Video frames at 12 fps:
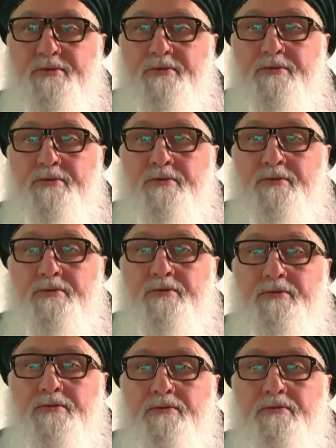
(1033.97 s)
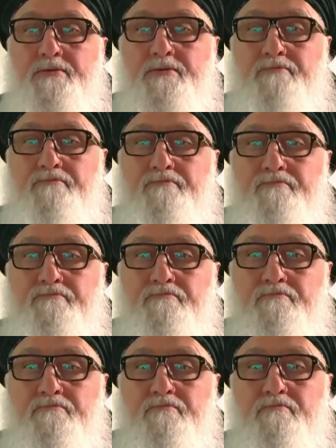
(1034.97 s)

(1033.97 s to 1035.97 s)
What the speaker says: [no speech]